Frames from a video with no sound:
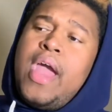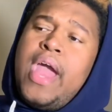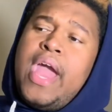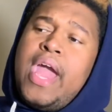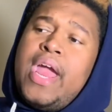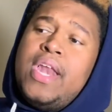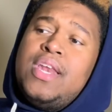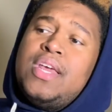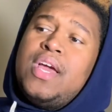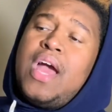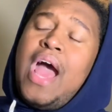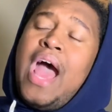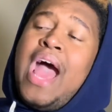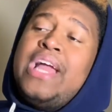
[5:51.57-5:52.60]
And
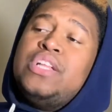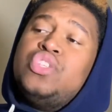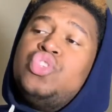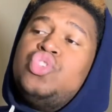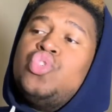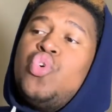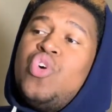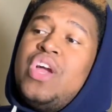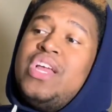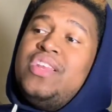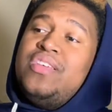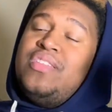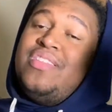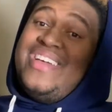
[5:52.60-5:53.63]
I enjoyed
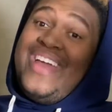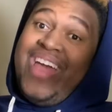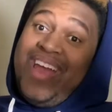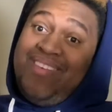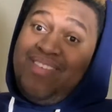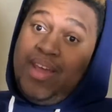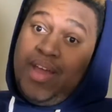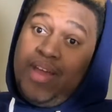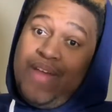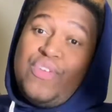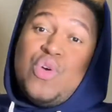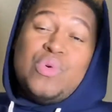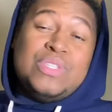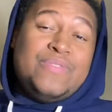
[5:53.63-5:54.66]
the ending,
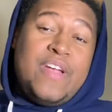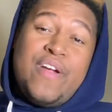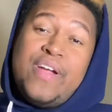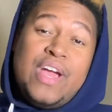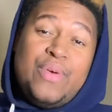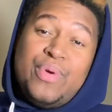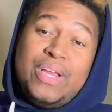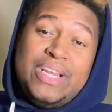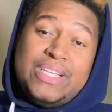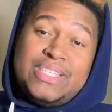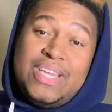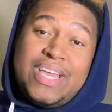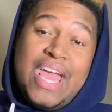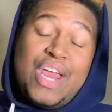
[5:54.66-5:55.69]
even though it was very
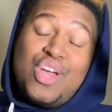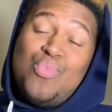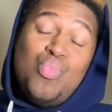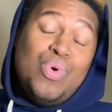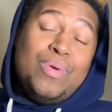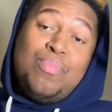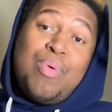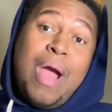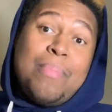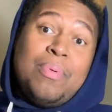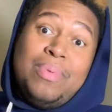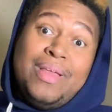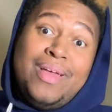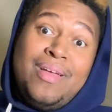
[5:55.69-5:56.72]
unrealistic and would
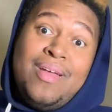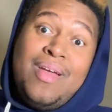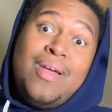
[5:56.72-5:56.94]
probably